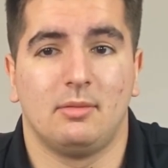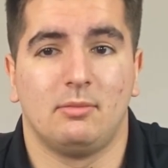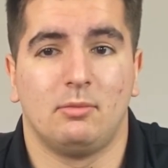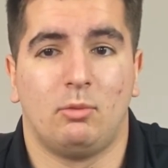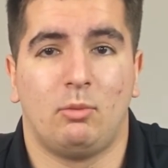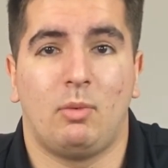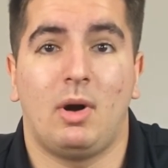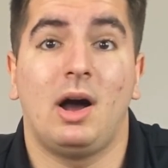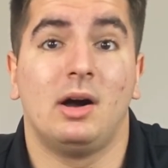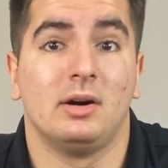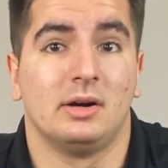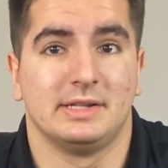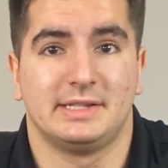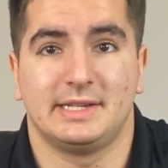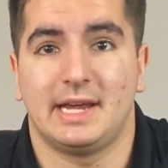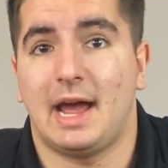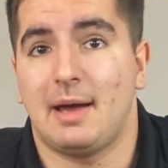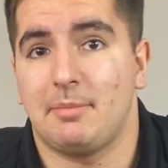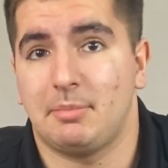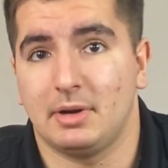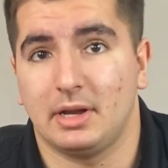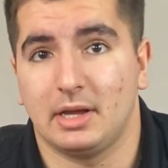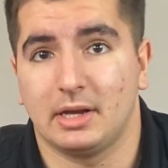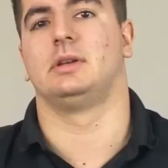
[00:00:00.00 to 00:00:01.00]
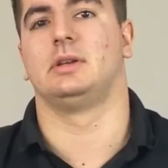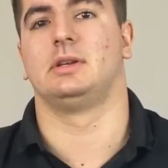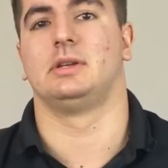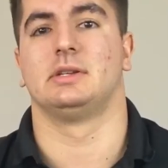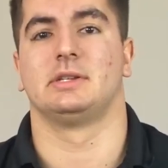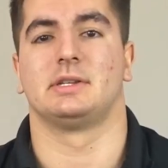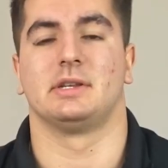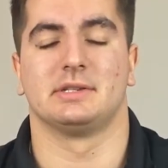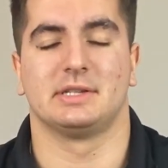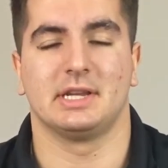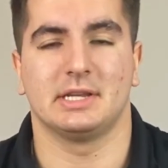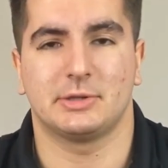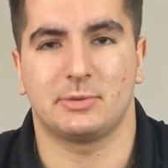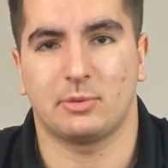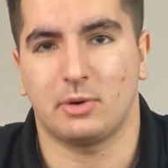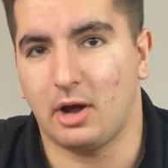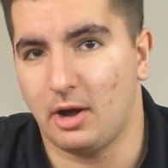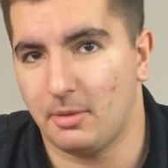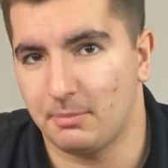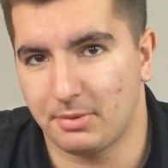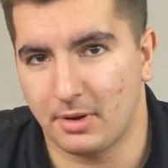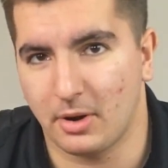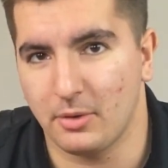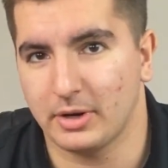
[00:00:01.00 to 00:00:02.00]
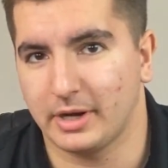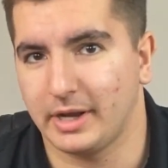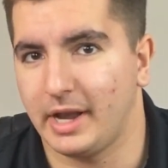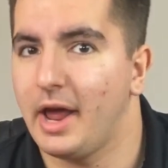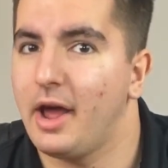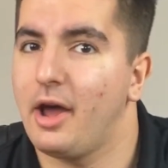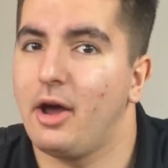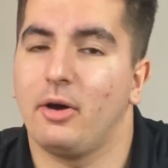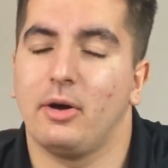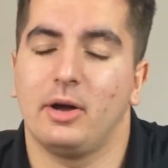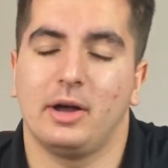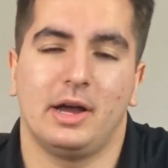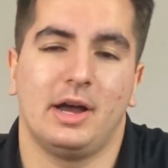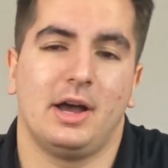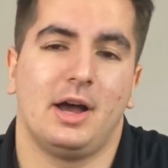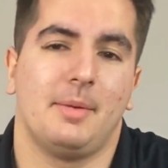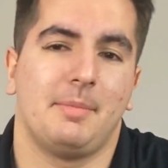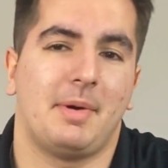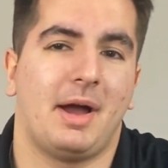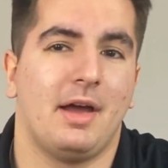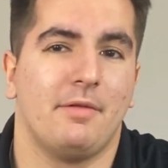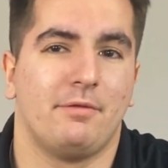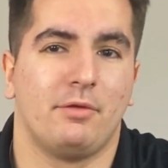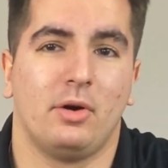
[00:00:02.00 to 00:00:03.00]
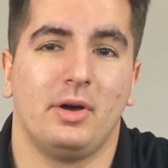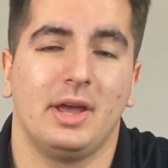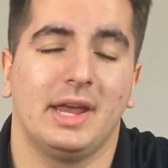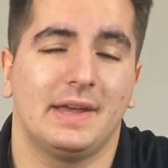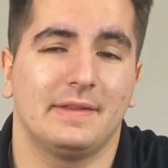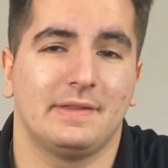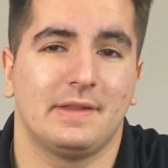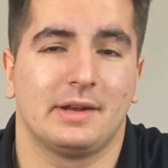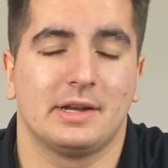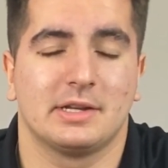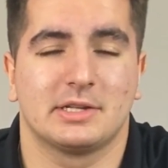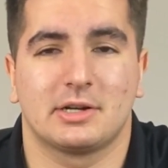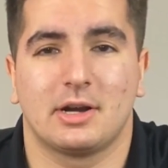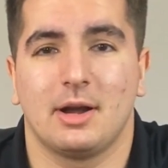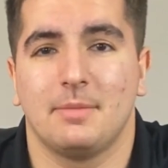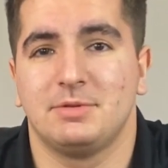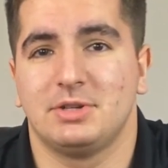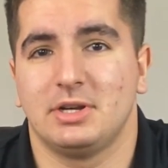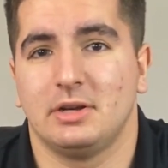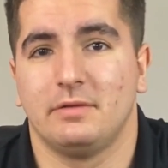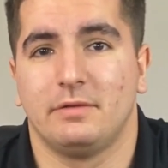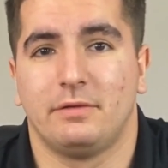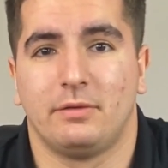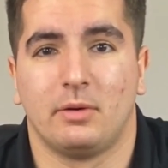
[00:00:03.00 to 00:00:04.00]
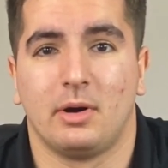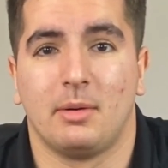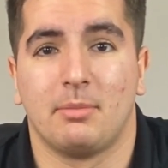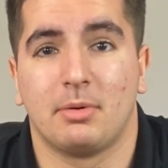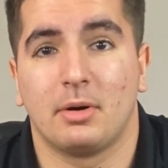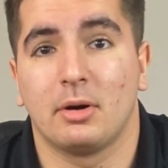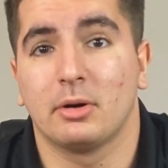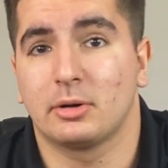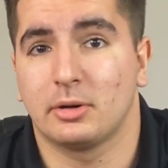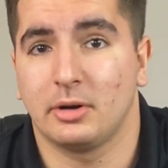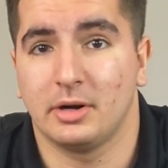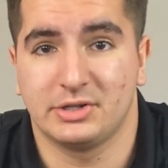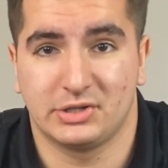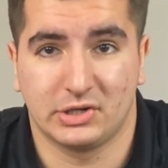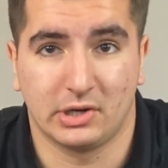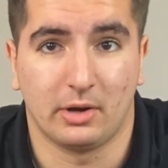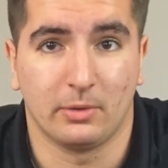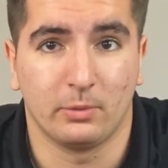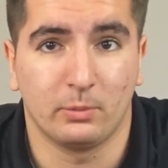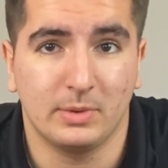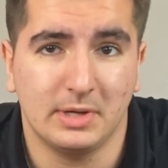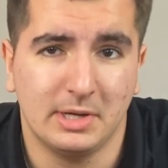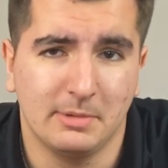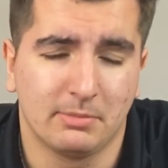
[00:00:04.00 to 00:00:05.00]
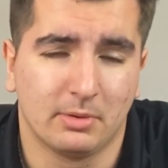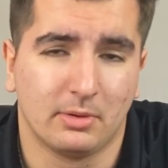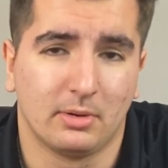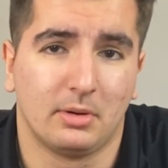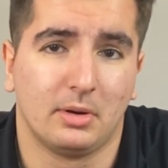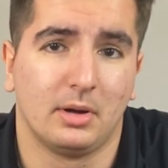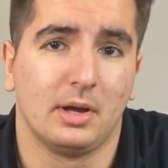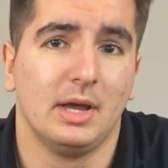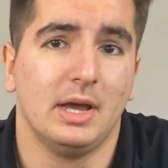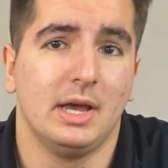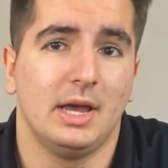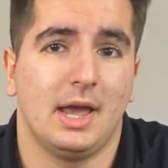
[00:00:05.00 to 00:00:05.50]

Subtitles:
while it's happening. So since we're all broke now, I have a link in the description for a brokerage called WeBull,